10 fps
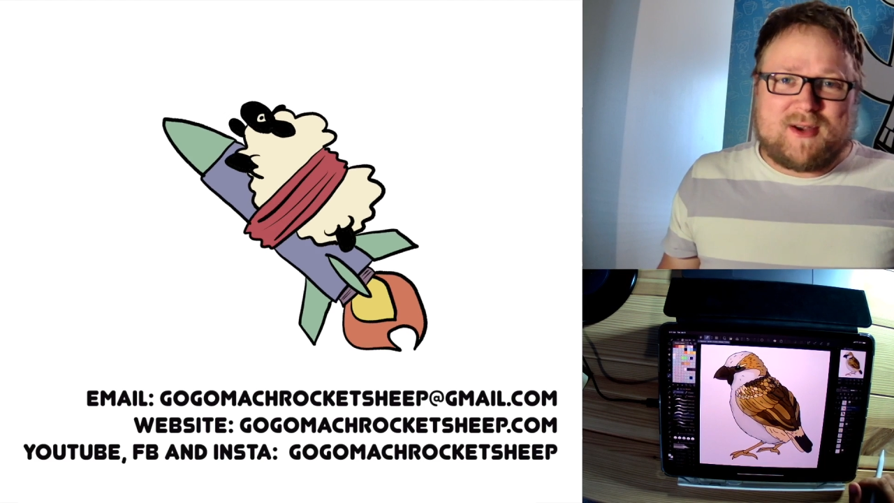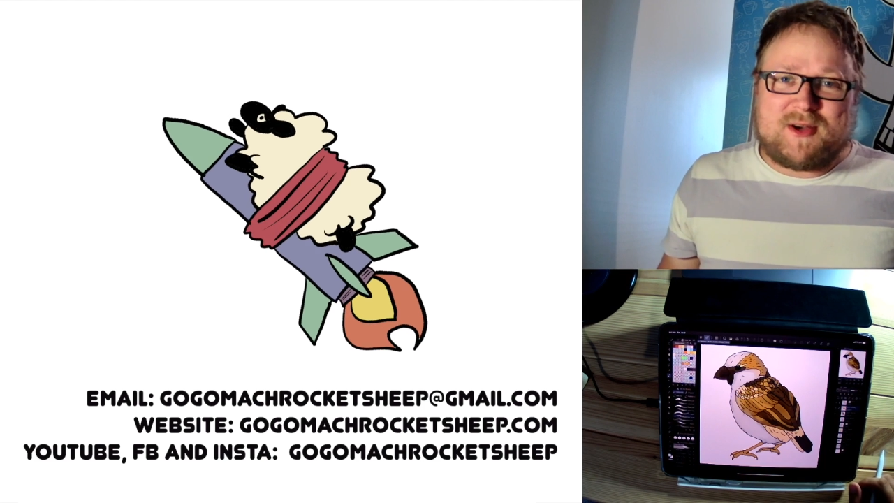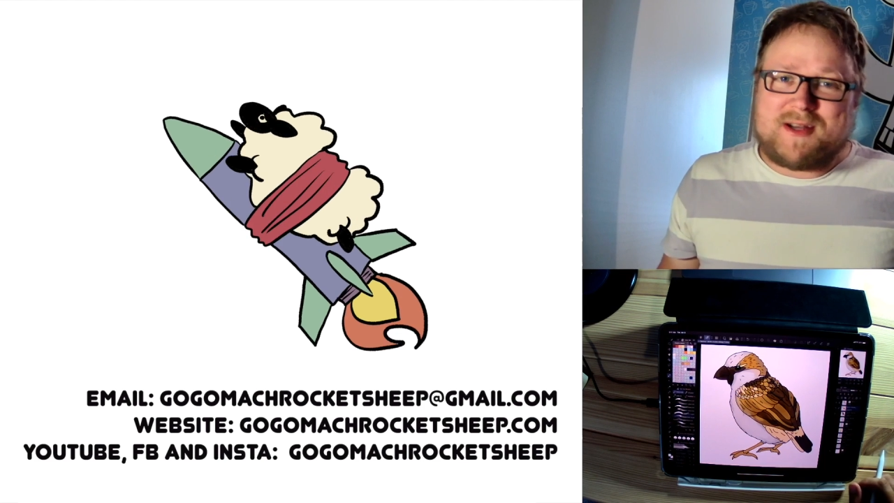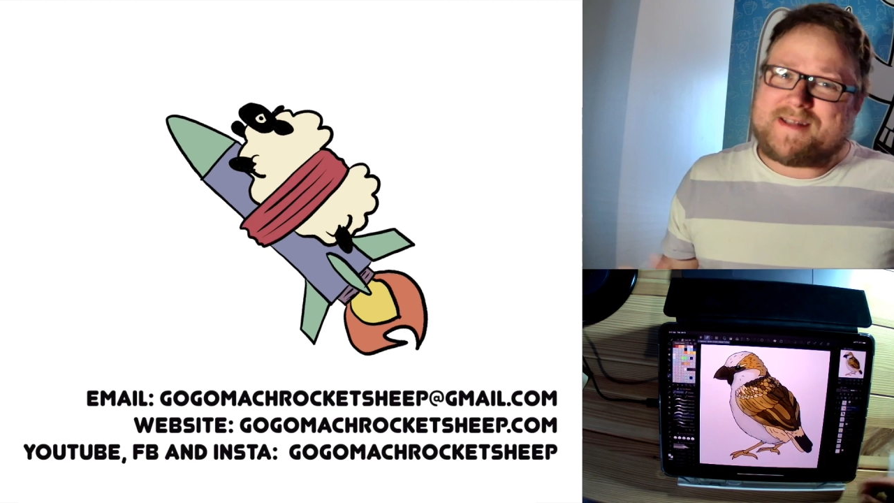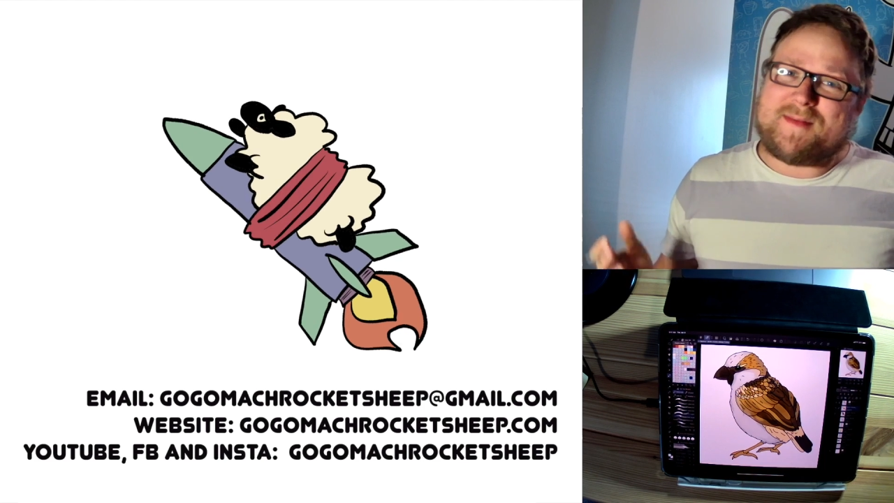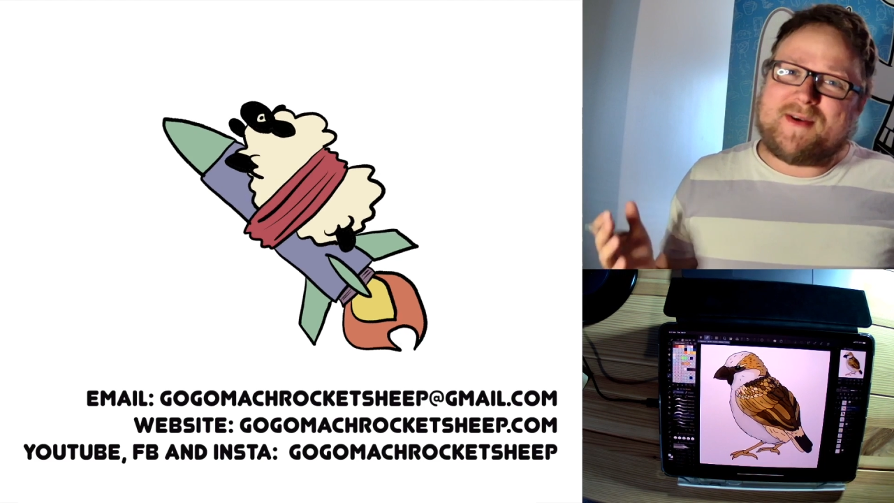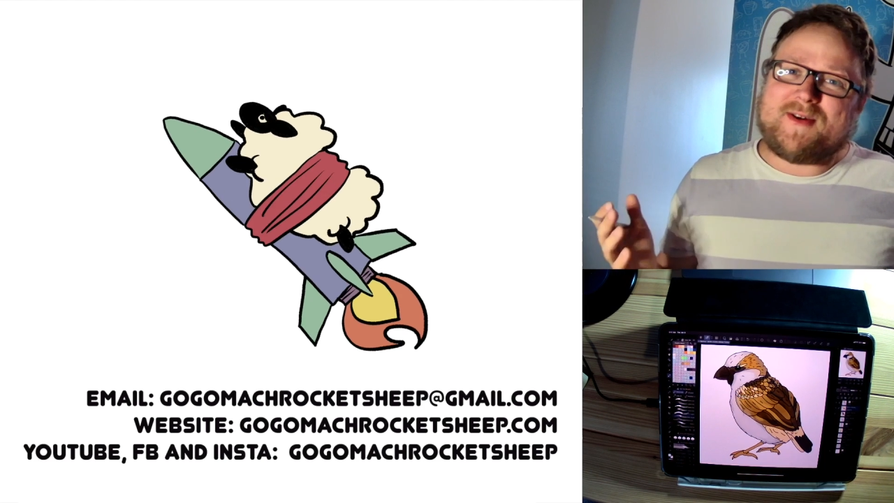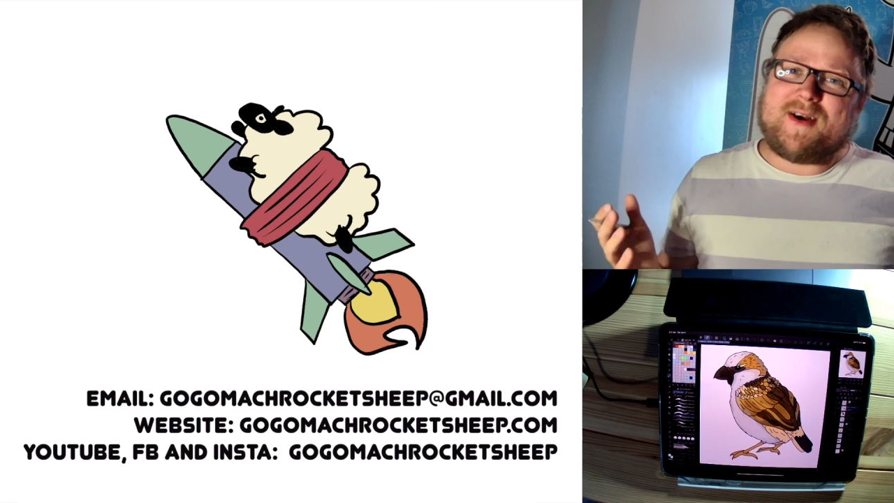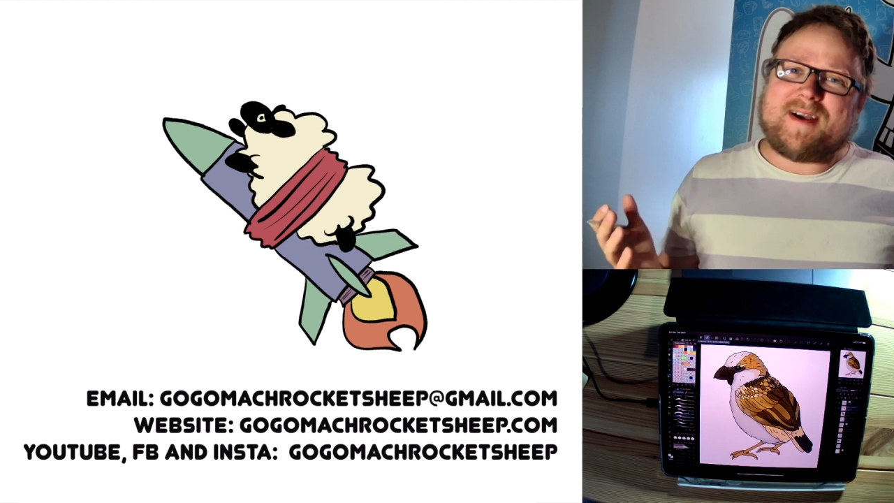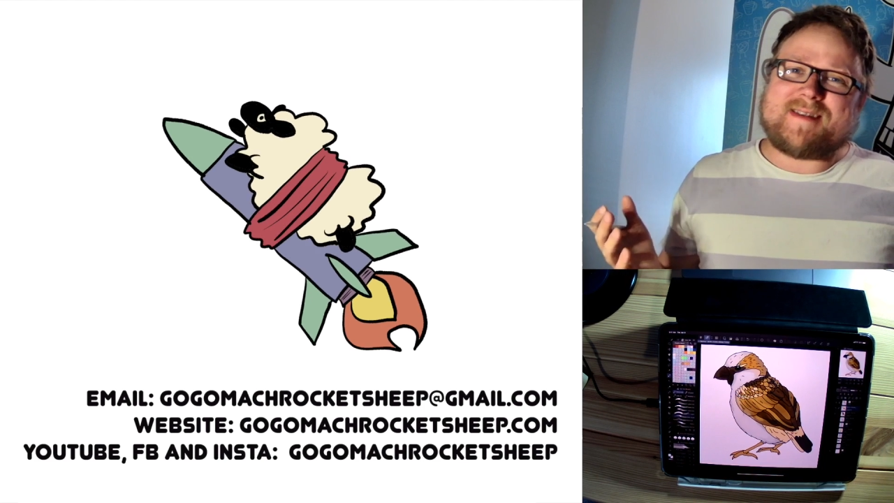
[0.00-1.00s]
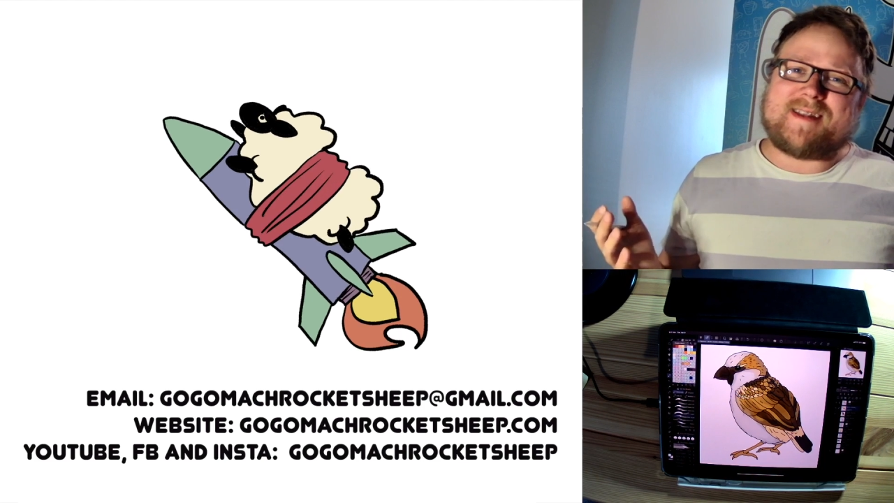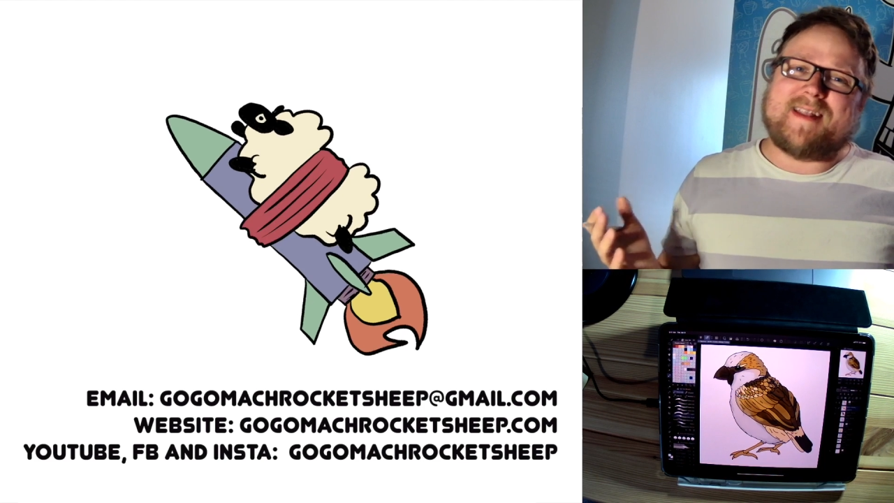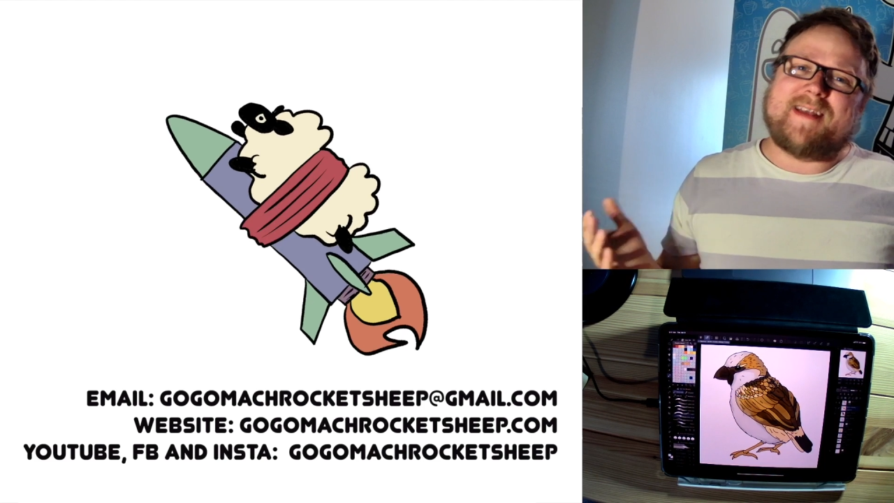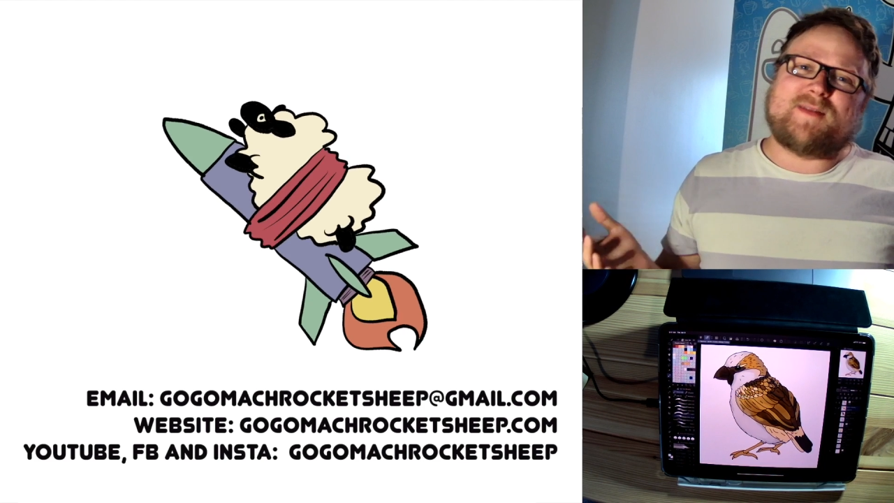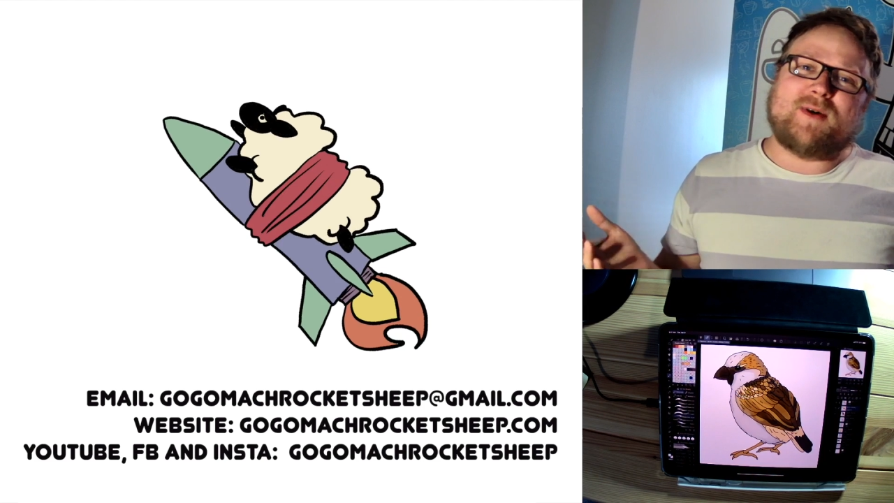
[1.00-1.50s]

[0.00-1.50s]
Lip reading: you should send me your drawings and I'd like